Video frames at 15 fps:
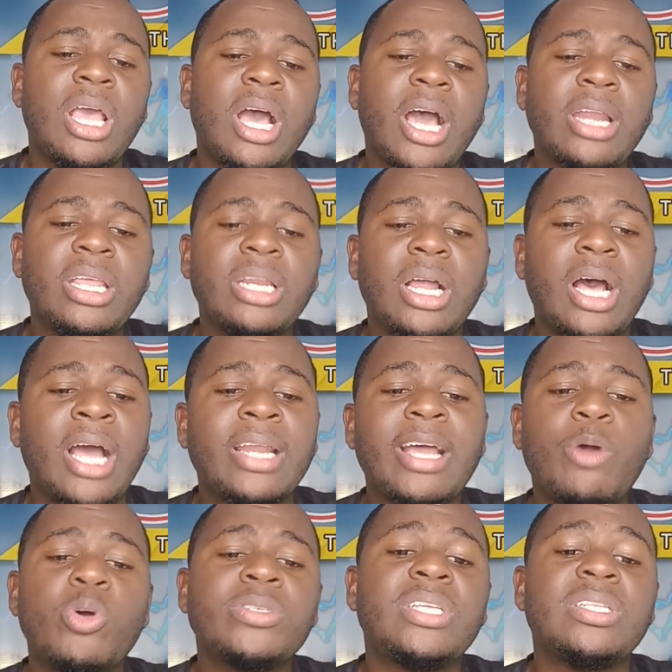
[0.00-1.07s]
And
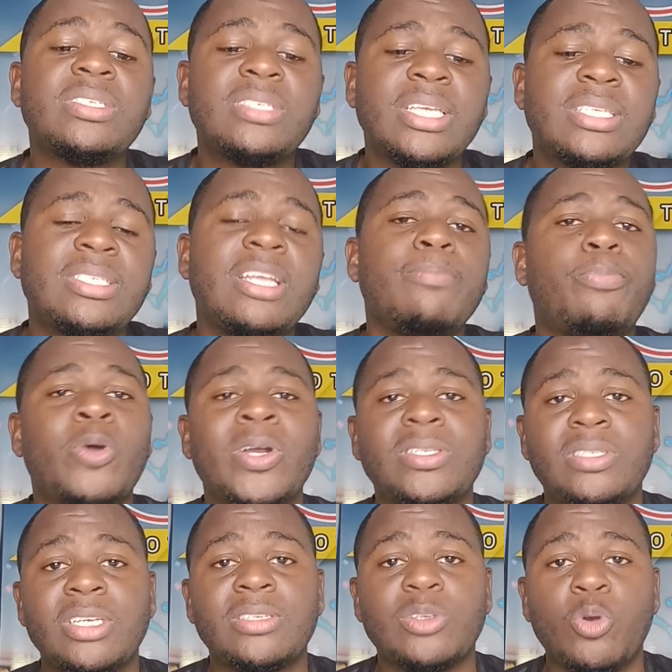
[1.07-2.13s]
that was in
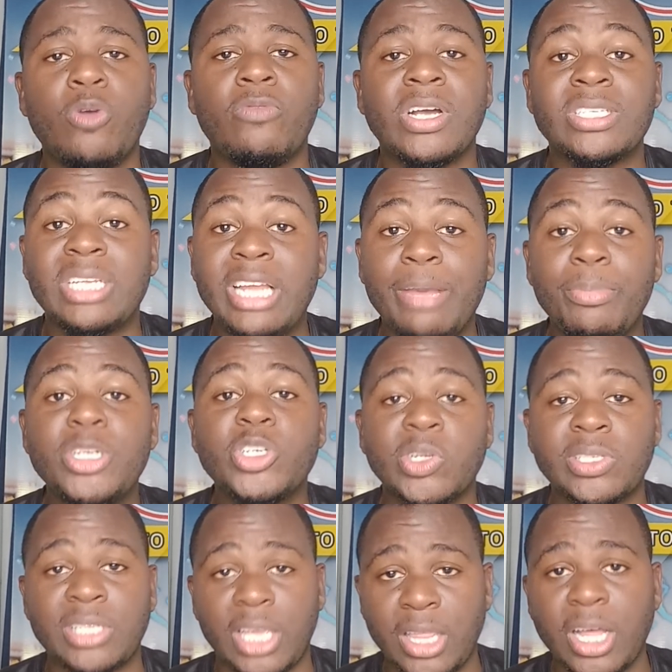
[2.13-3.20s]
16.6 overs. Let me
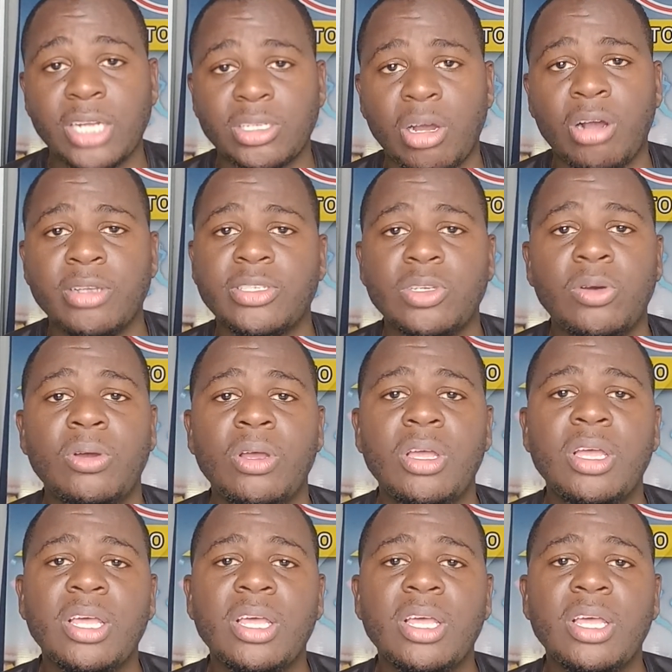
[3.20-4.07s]
just say that also.